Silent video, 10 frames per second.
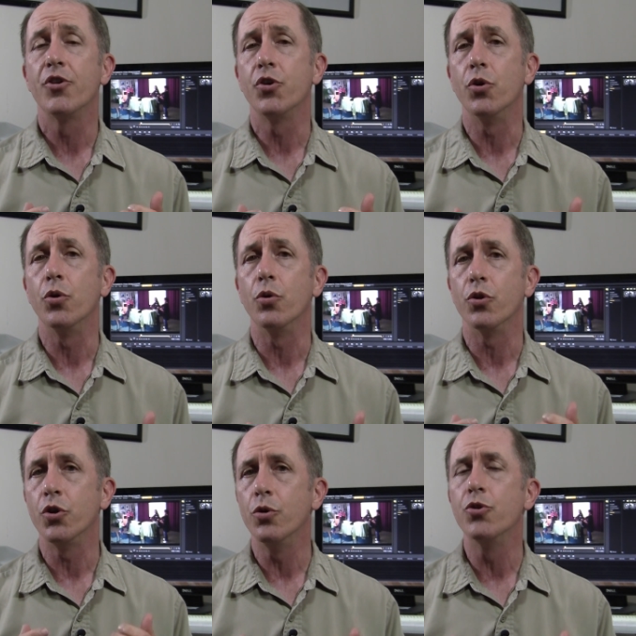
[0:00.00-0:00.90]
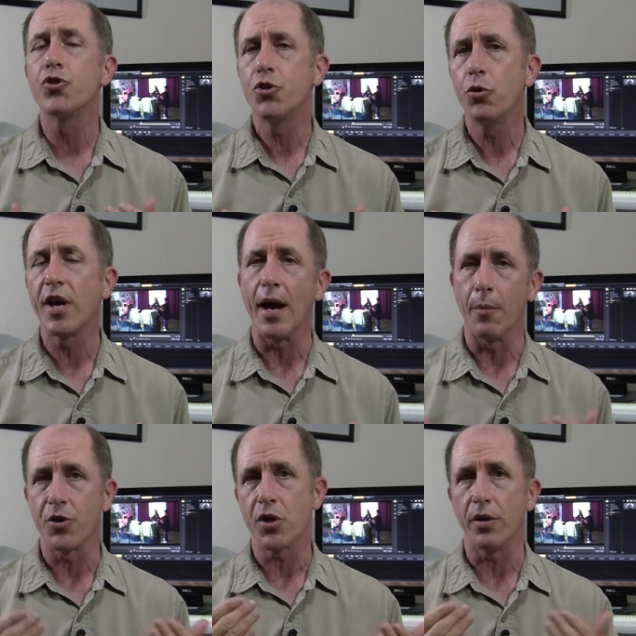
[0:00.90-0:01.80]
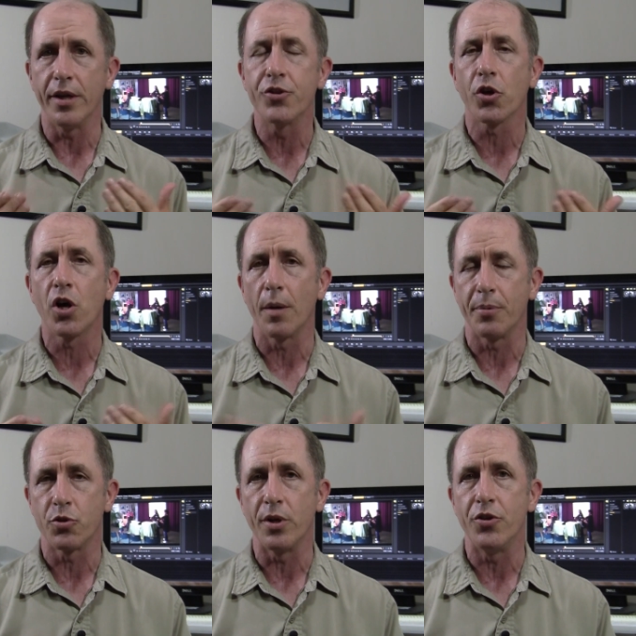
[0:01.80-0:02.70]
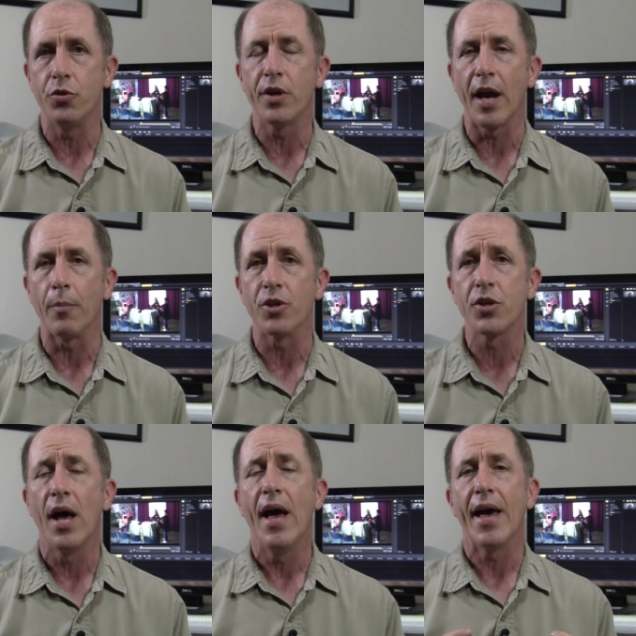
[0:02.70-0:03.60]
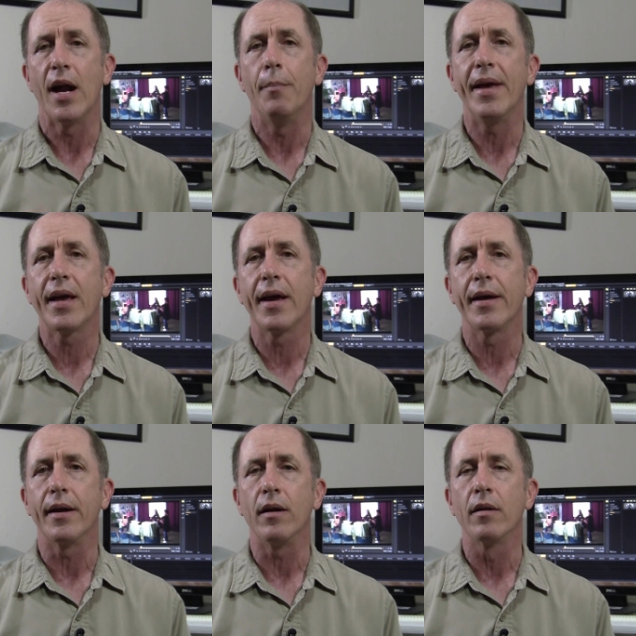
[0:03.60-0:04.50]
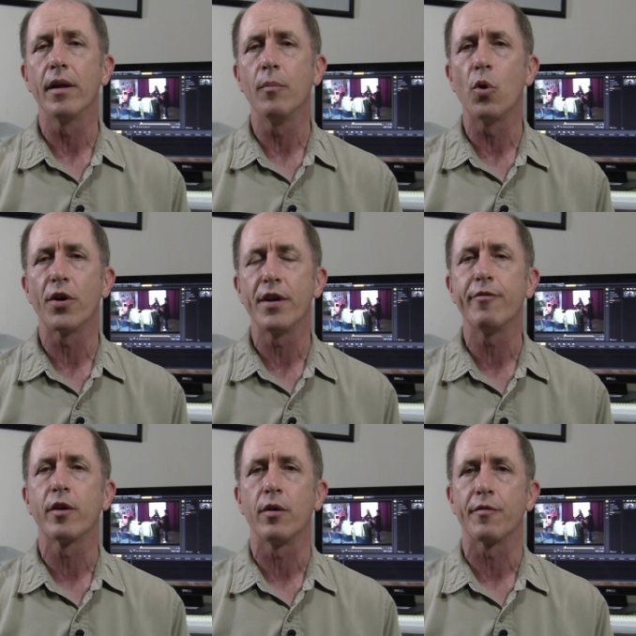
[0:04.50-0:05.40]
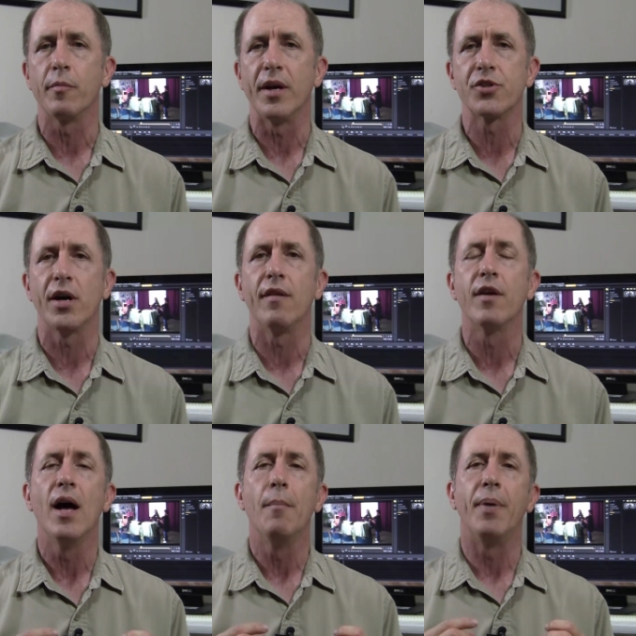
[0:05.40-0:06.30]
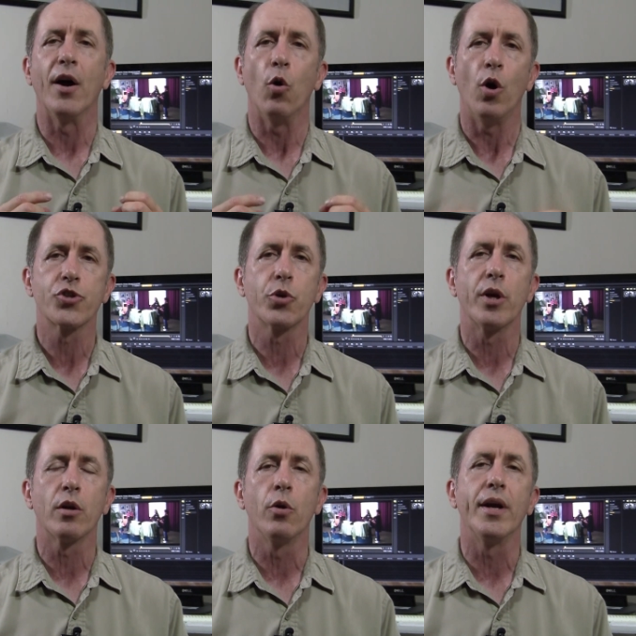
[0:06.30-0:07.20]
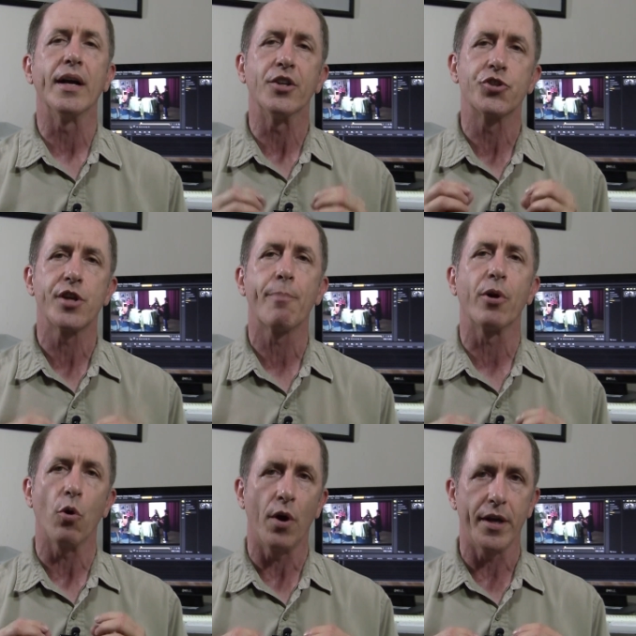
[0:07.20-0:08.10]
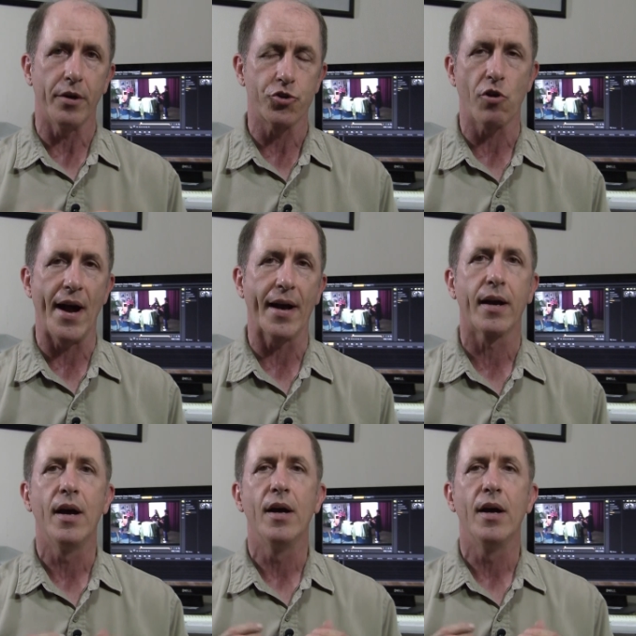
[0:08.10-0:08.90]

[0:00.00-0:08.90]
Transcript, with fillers: to use two cameras. I'll intercut between two cameras, and I'm making it a little more difficult for myself by also also including a separate audio track.